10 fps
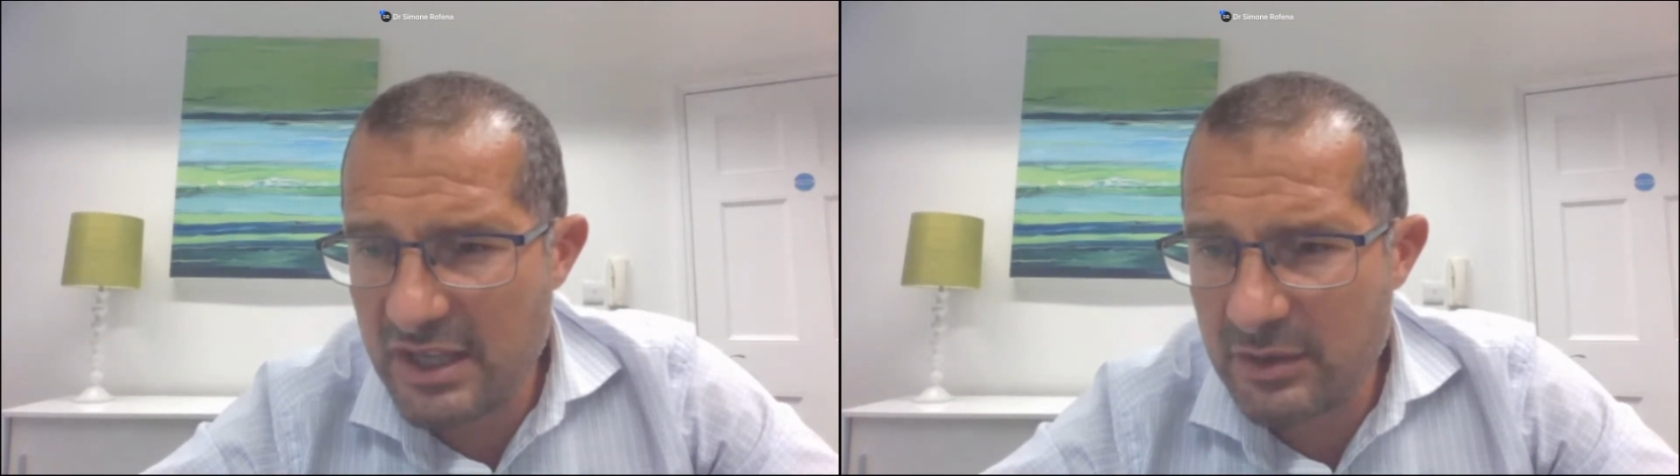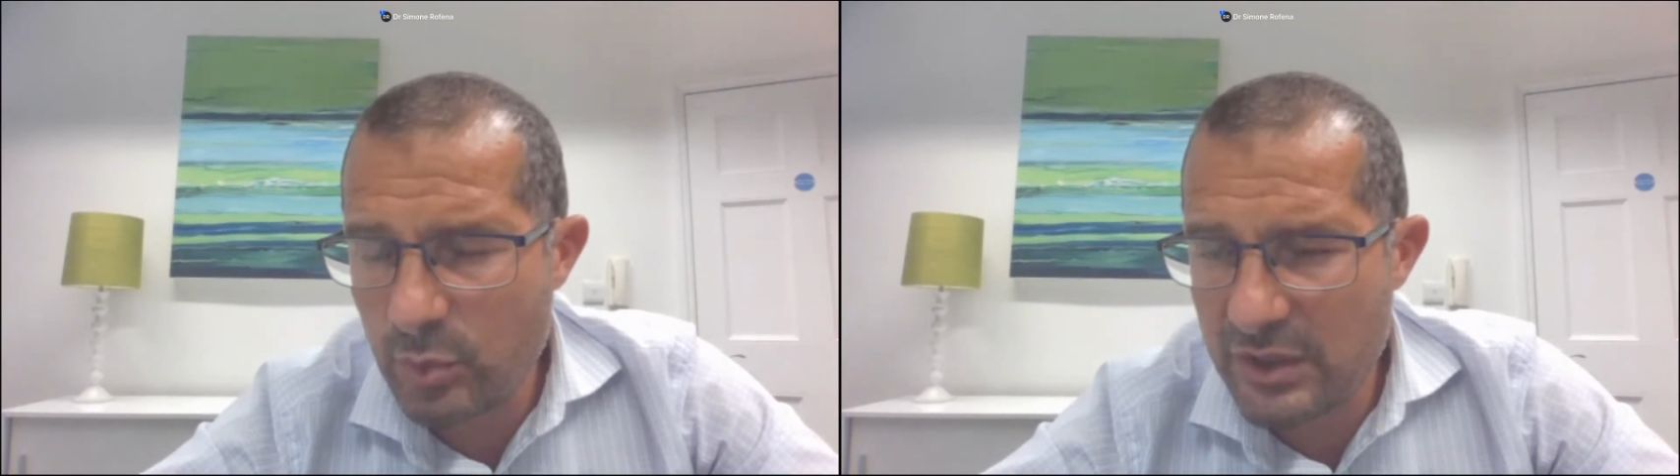
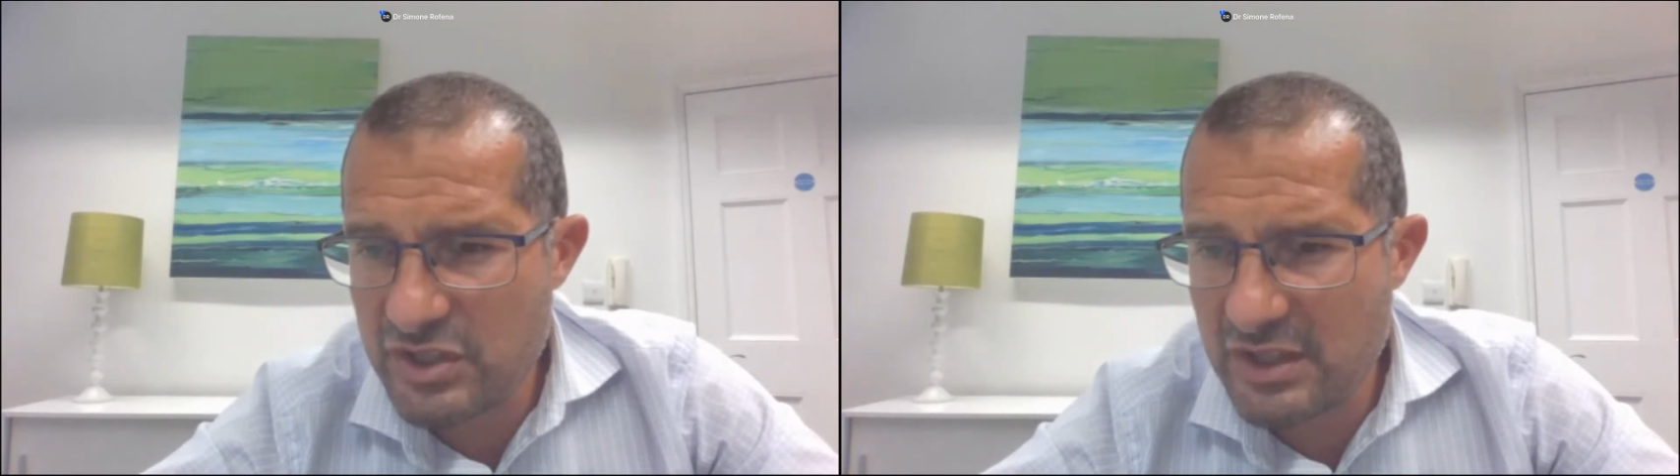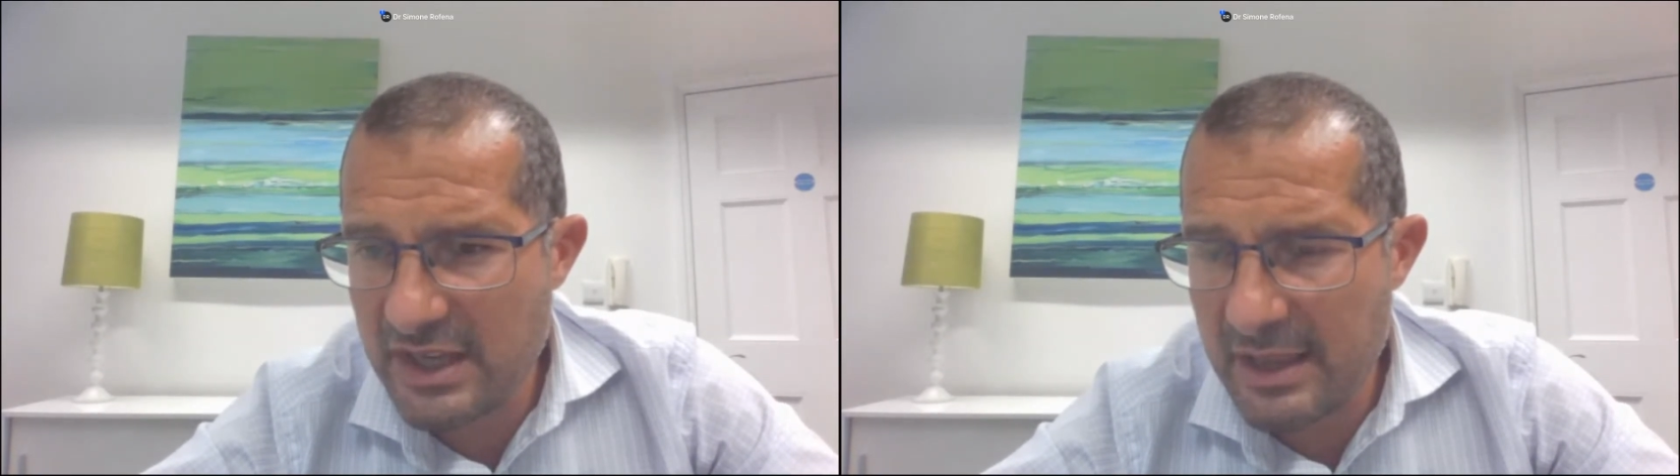at
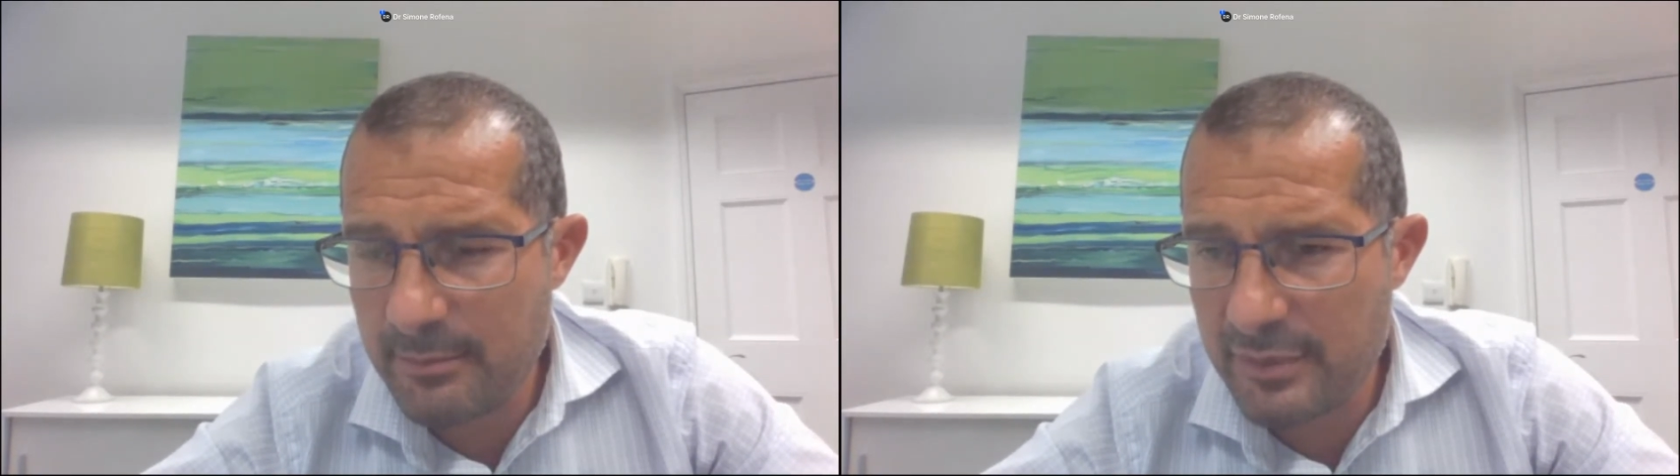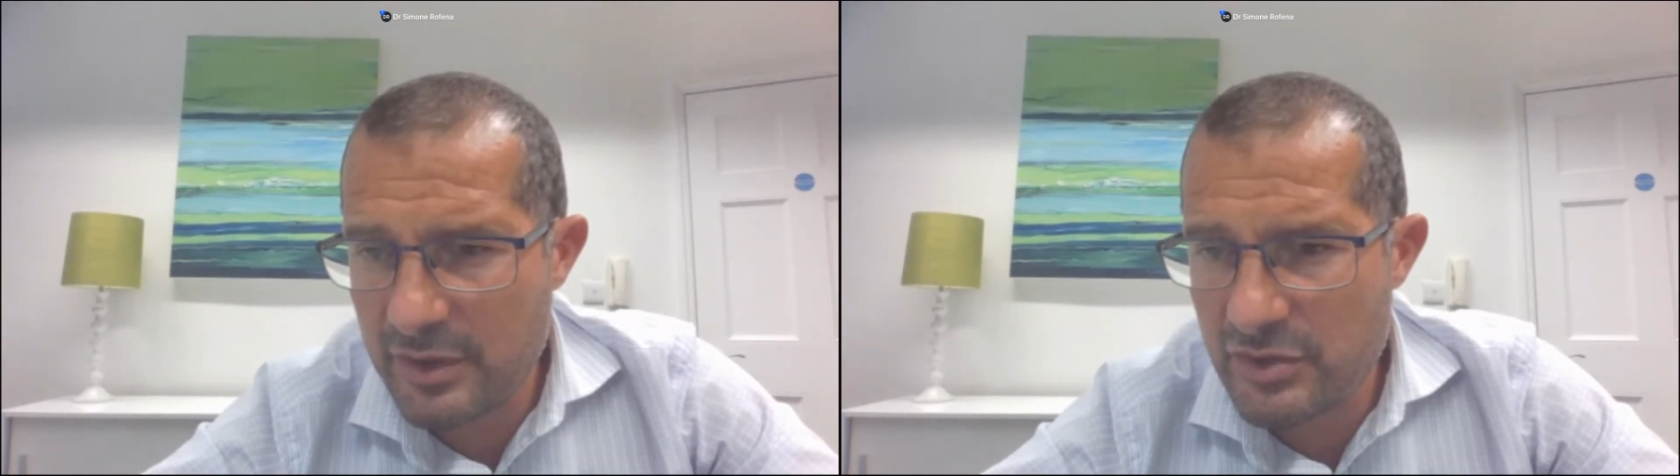which the
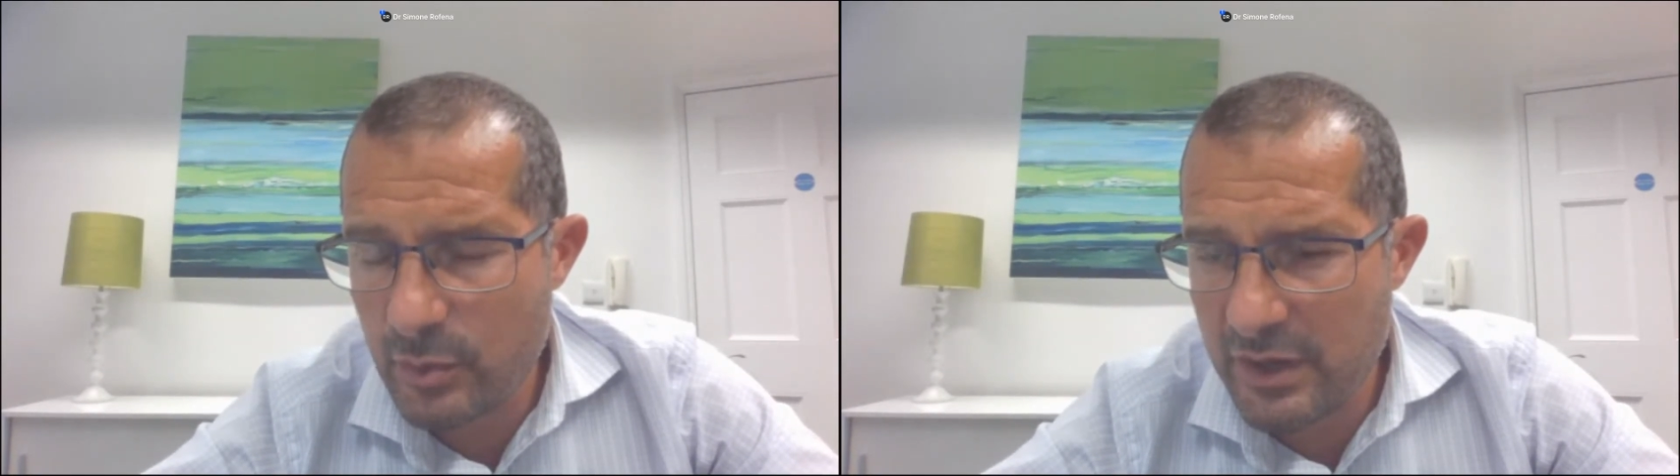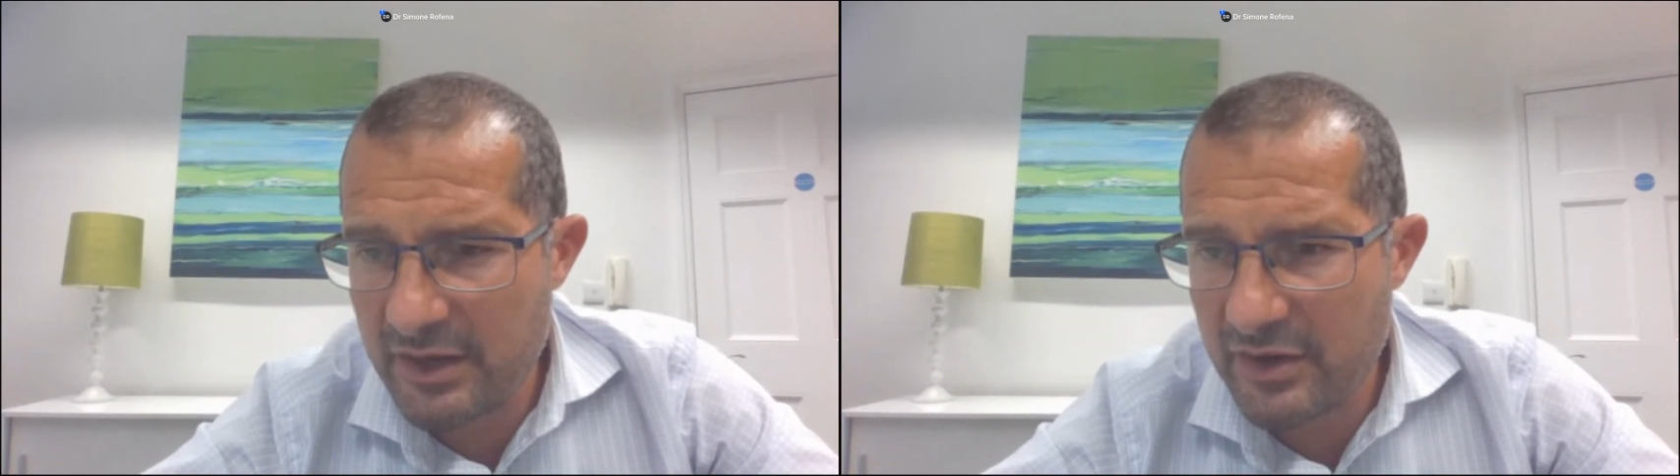embryos
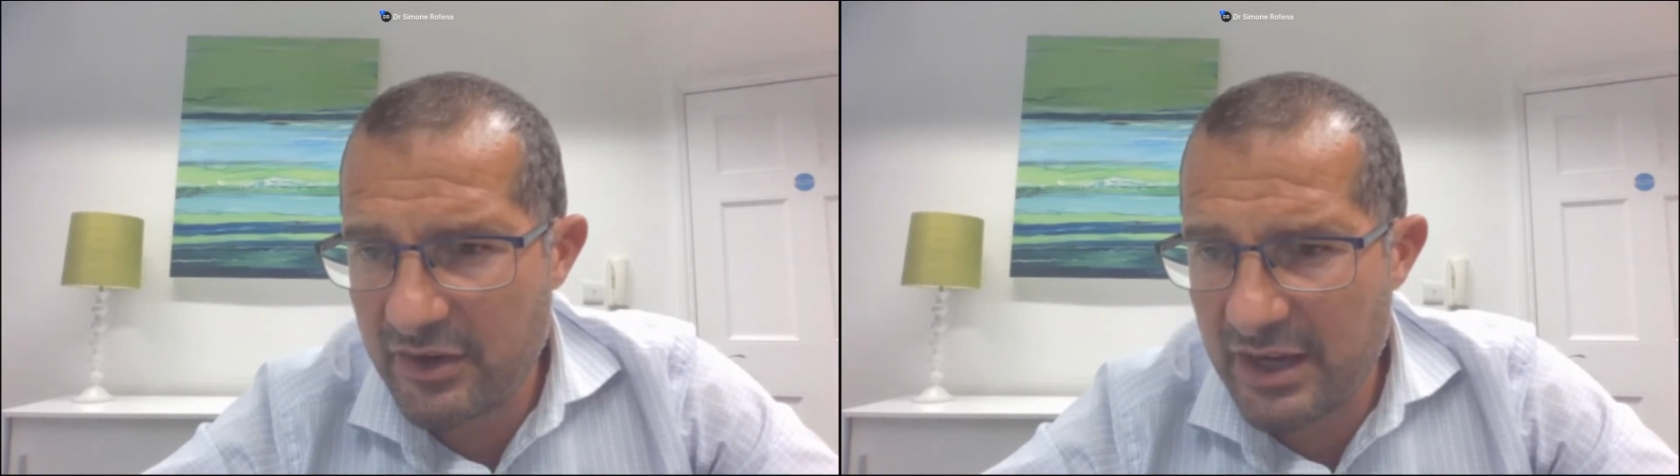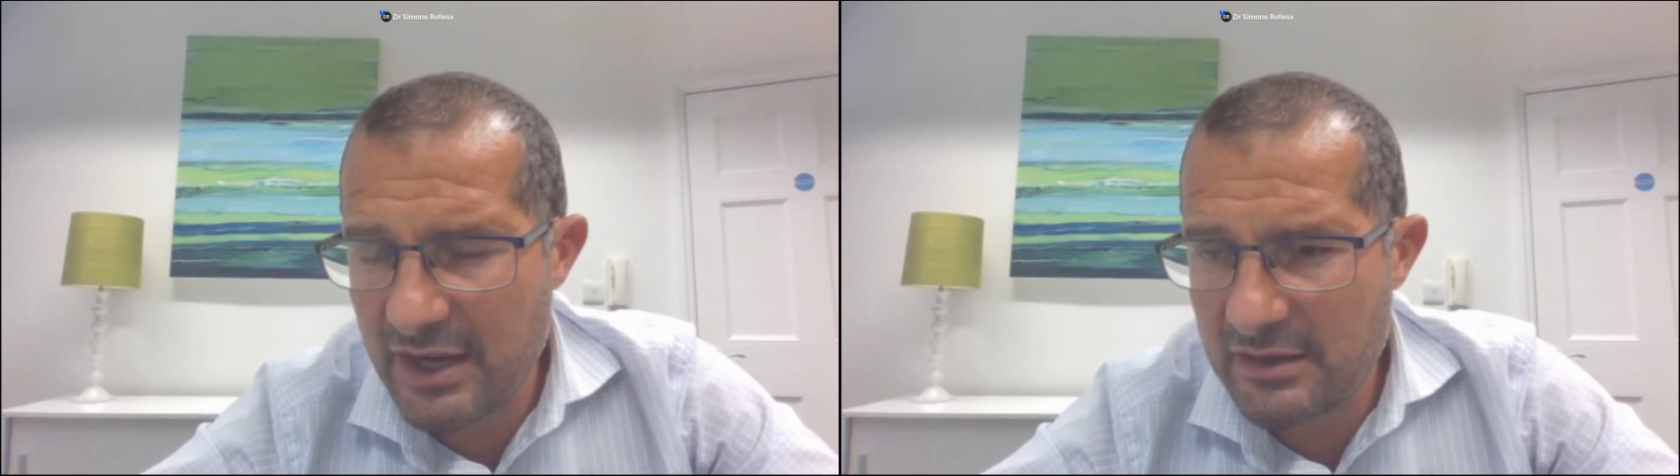were
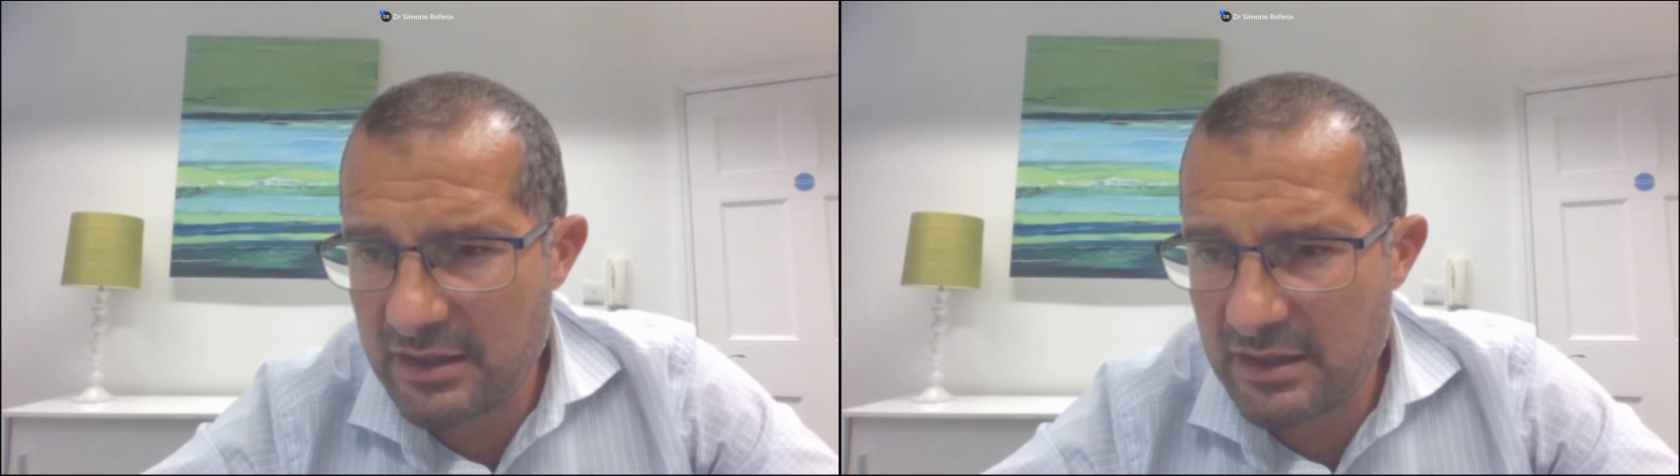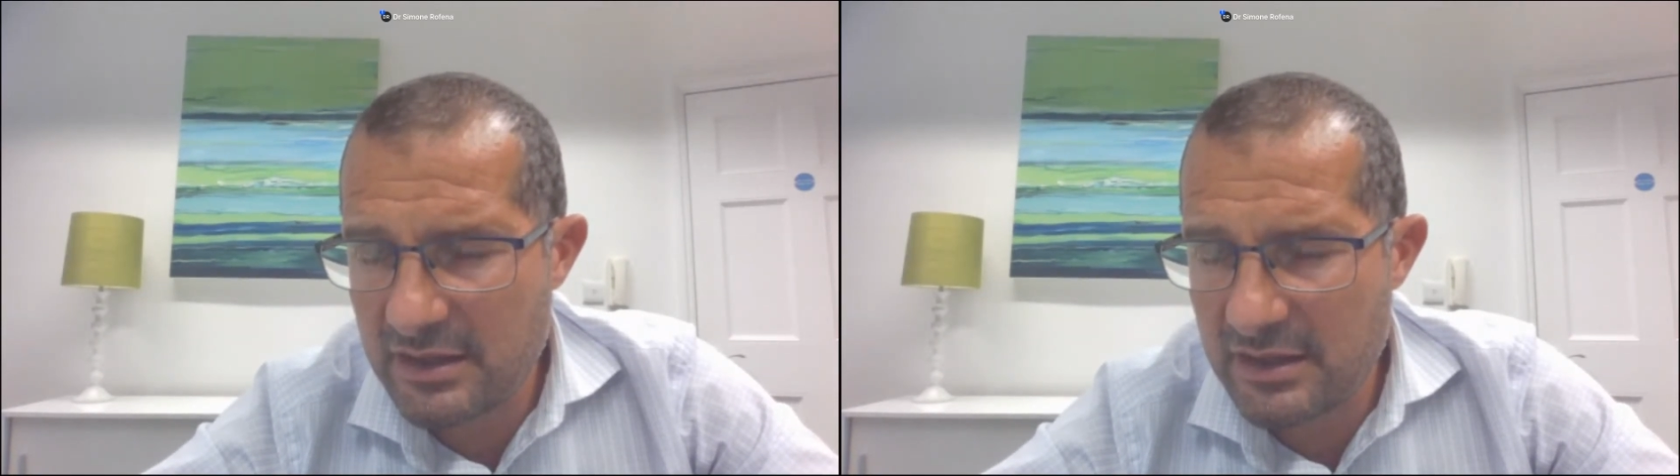created